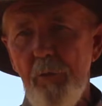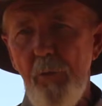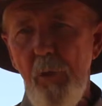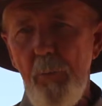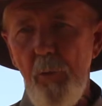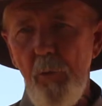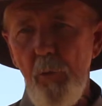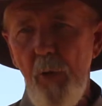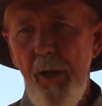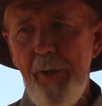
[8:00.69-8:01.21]
from
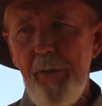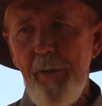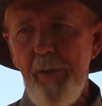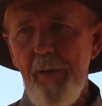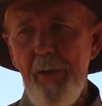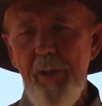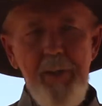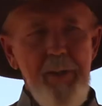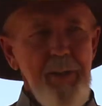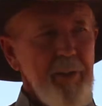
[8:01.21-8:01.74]
the rider
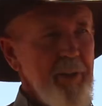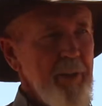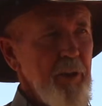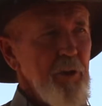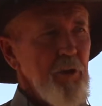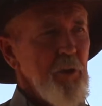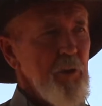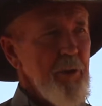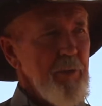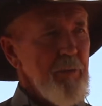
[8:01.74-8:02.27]
that
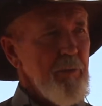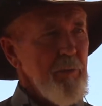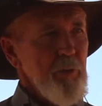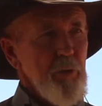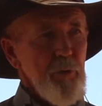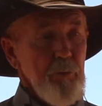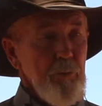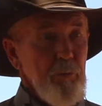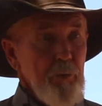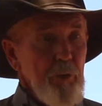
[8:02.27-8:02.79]
you
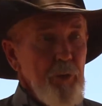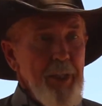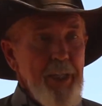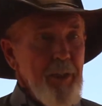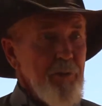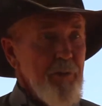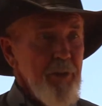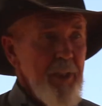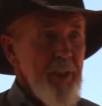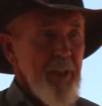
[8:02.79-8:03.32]

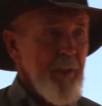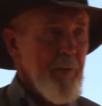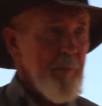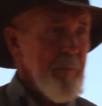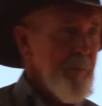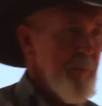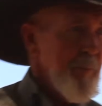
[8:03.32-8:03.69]
can't see.